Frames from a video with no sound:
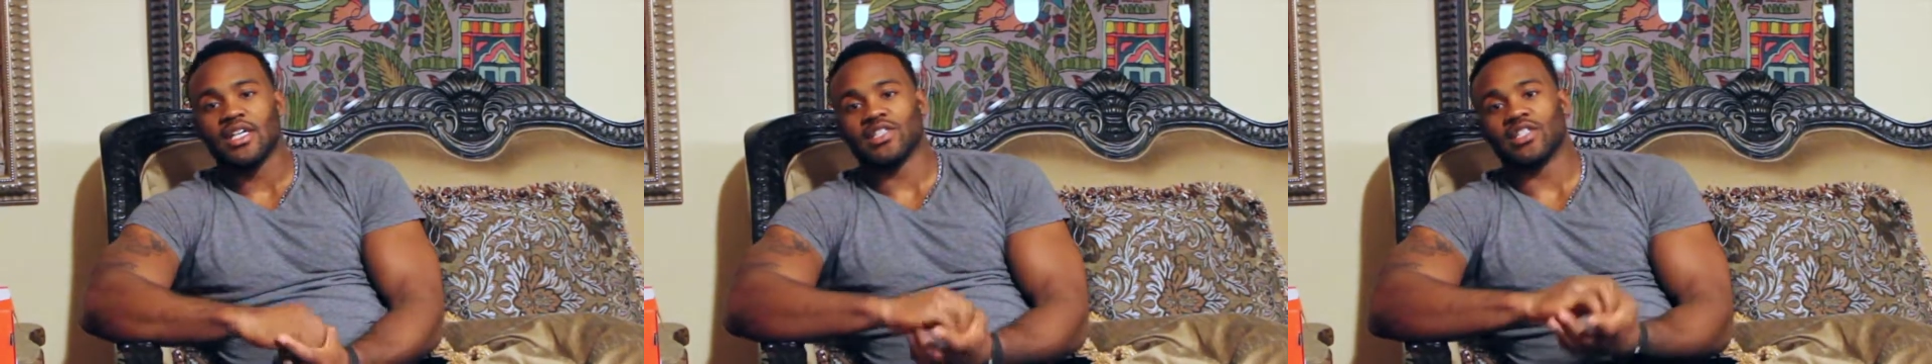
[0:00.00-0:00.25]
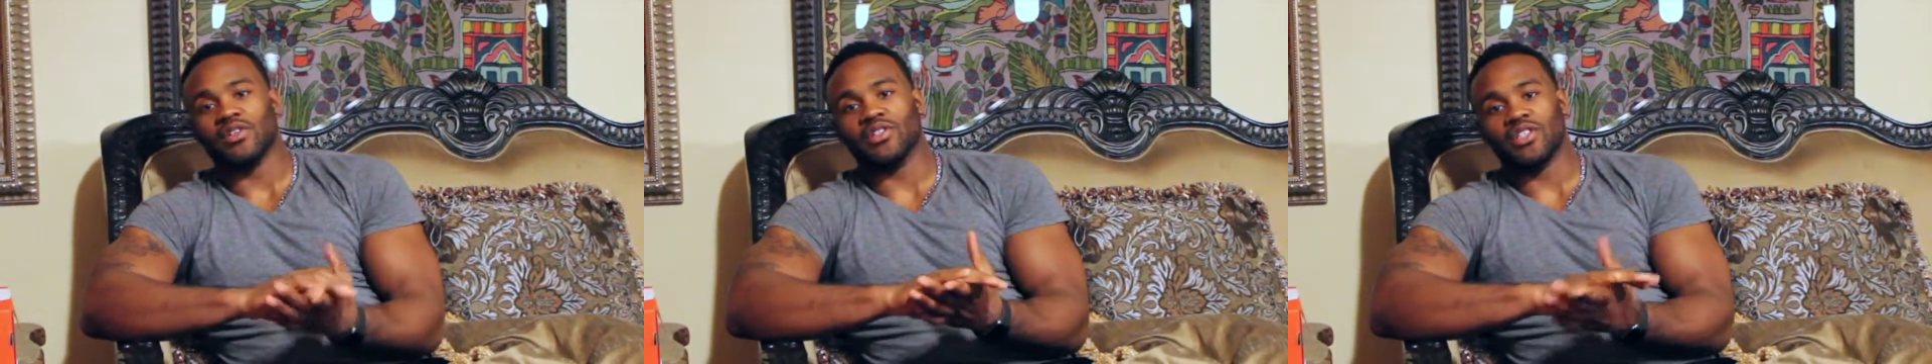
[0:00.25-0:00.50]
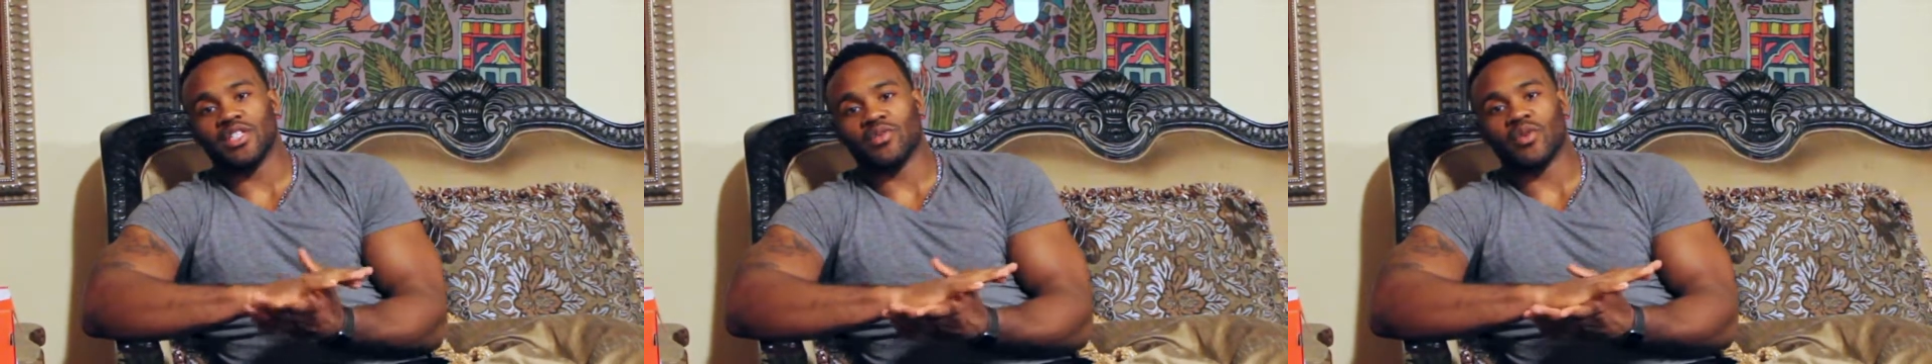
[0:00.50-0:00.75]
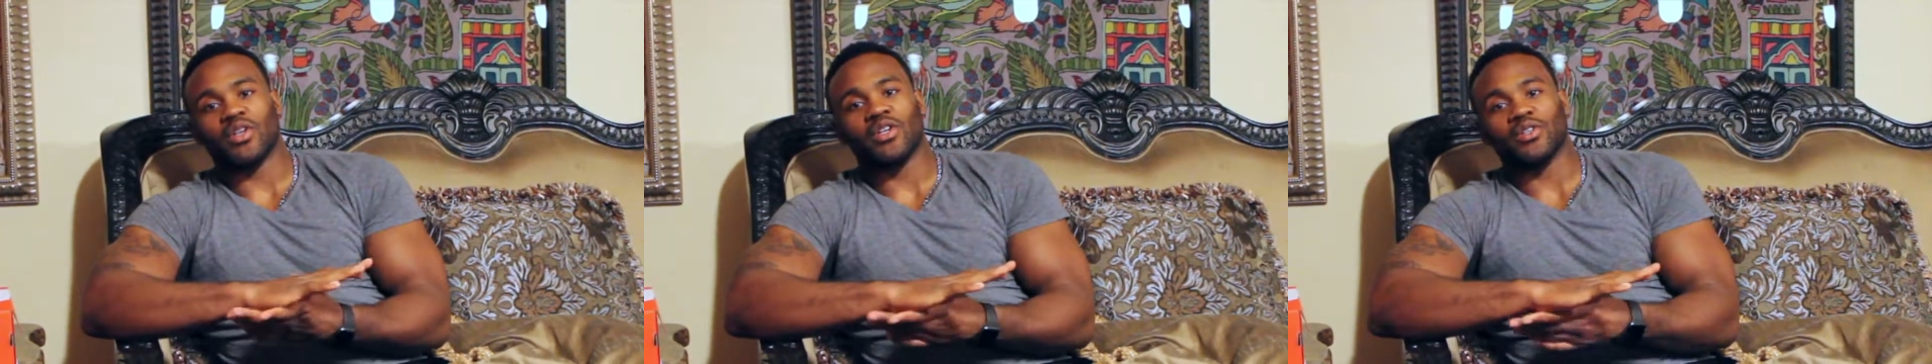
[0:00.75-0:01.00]
So it's just
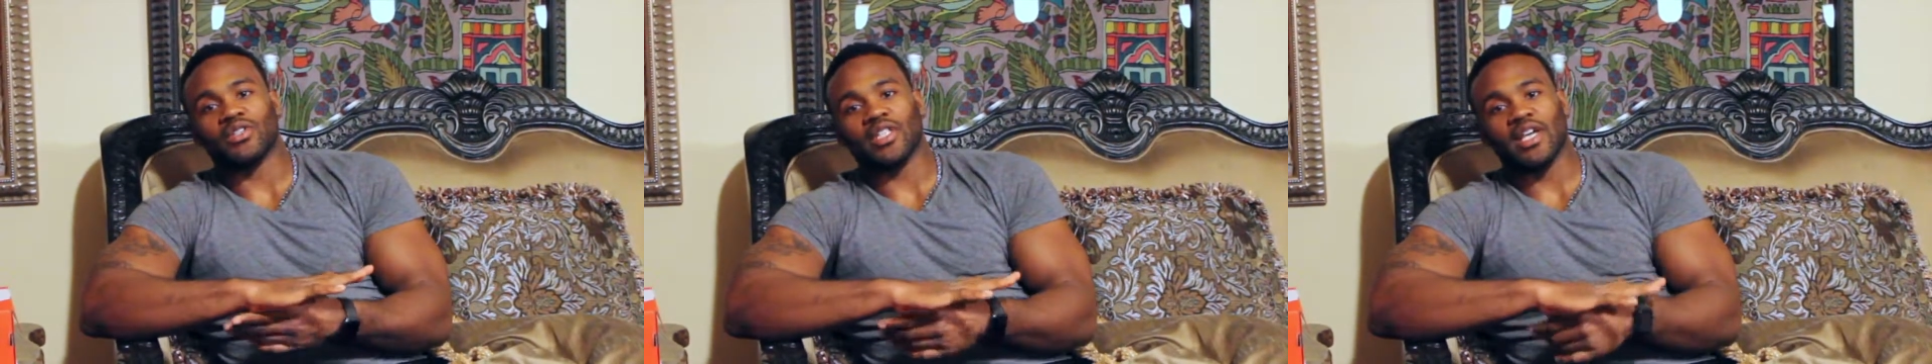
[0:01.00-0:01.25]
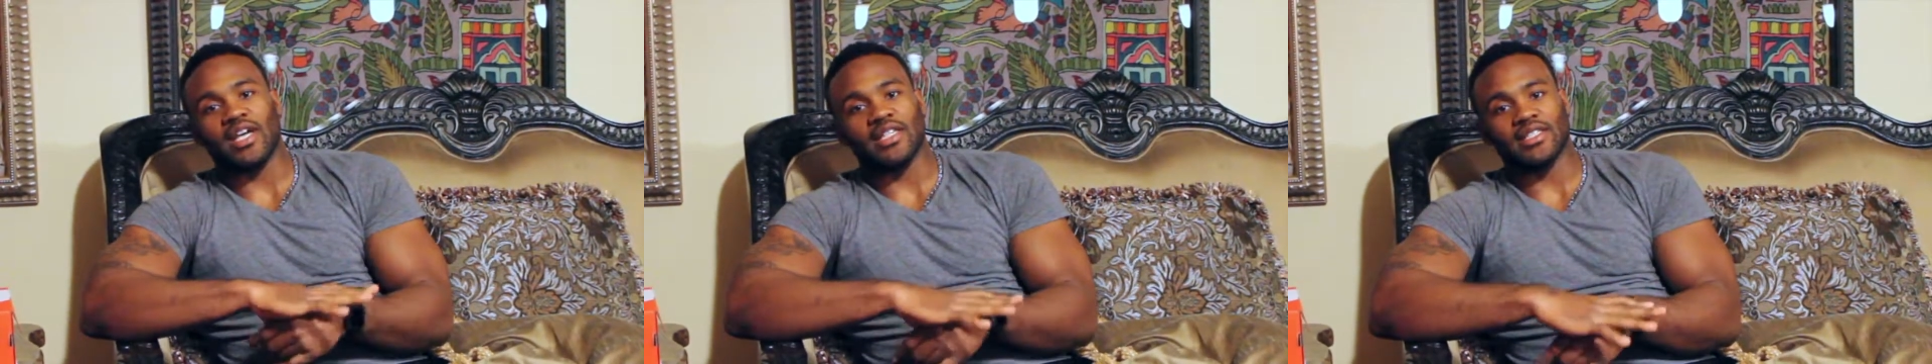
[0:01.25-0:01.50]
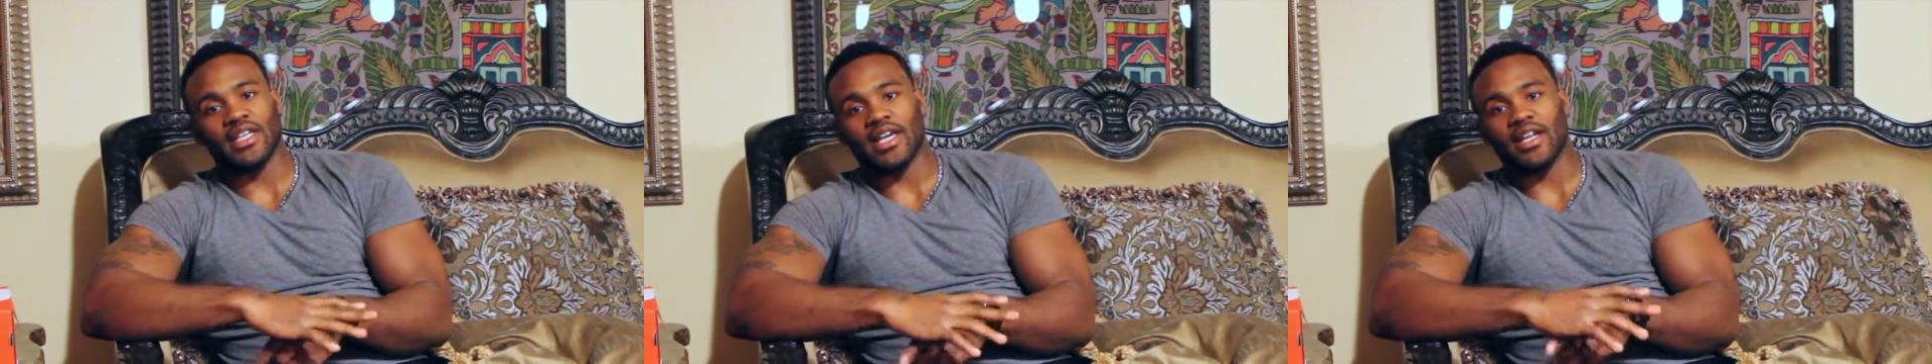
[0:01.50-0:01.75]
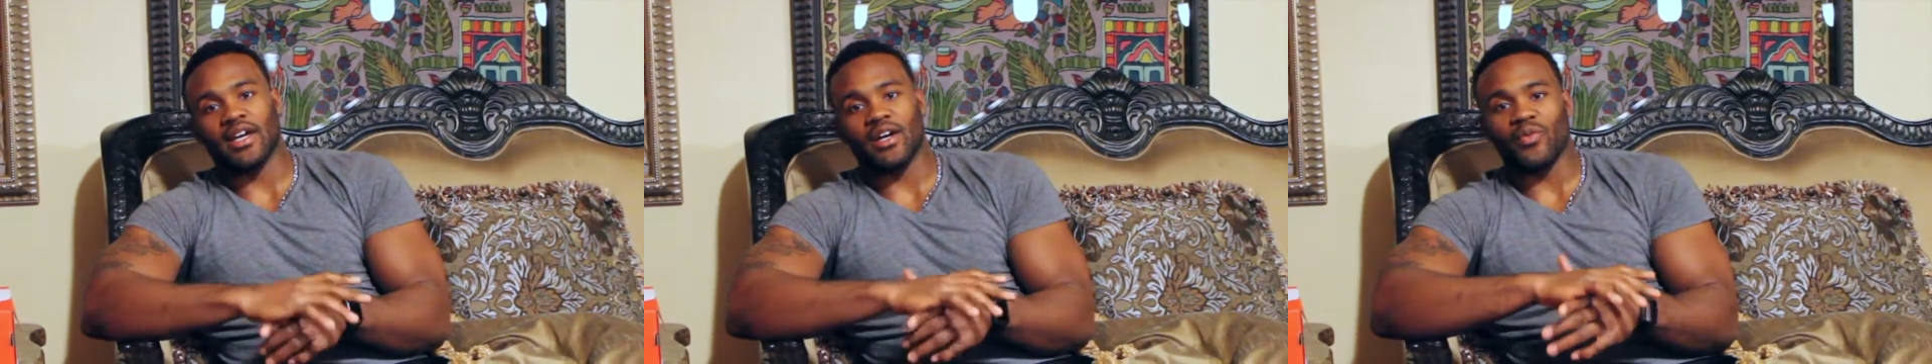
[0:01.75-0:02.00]
one of those things
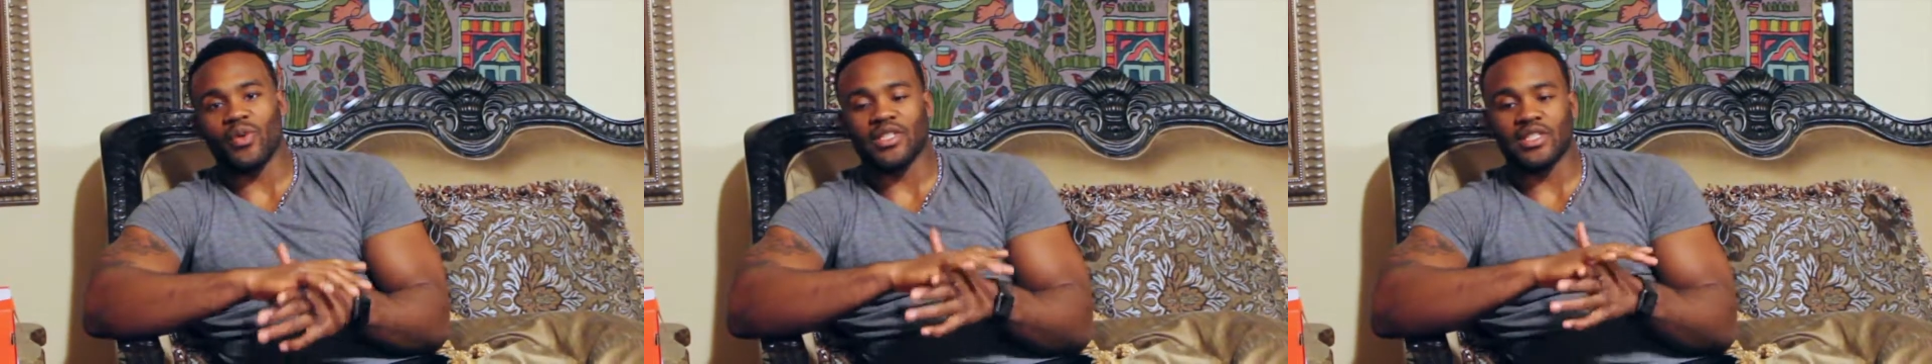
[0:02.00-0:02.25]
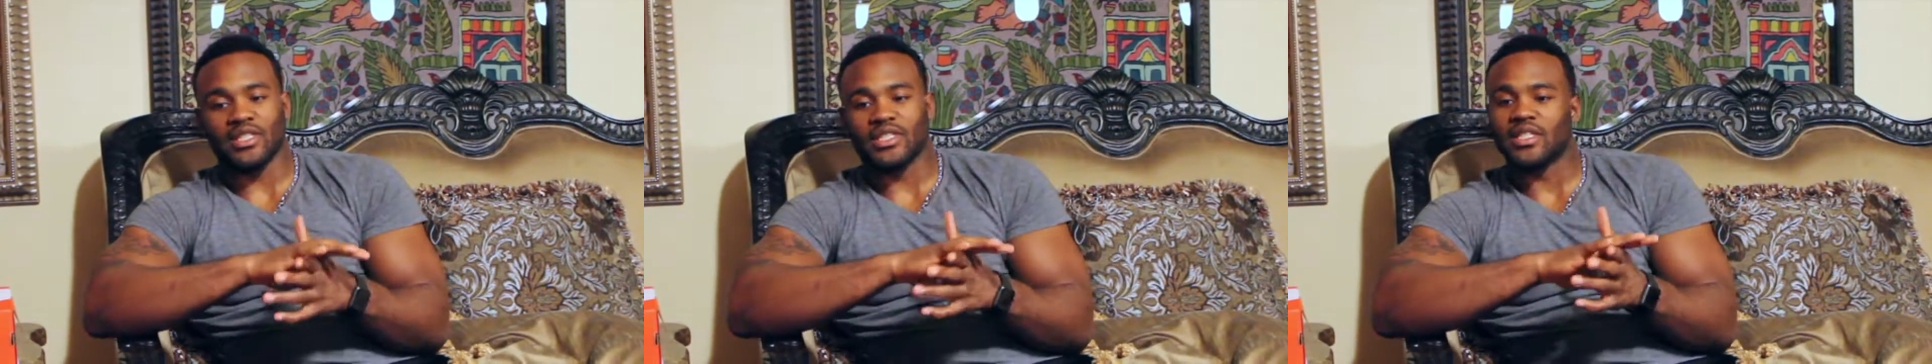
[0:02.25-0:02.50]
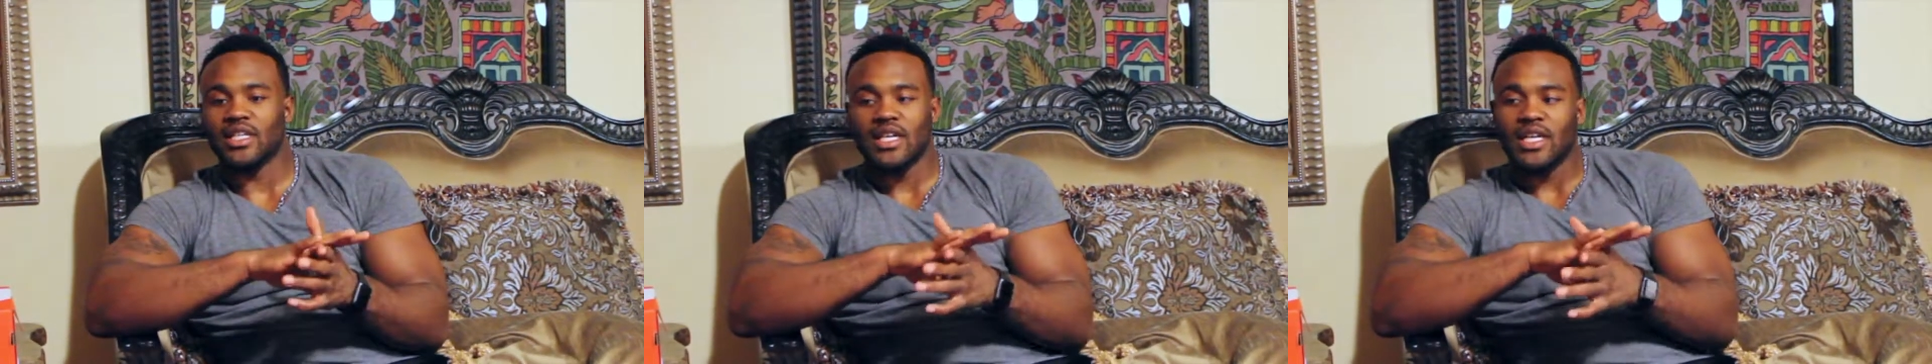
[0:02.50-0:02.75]
that we just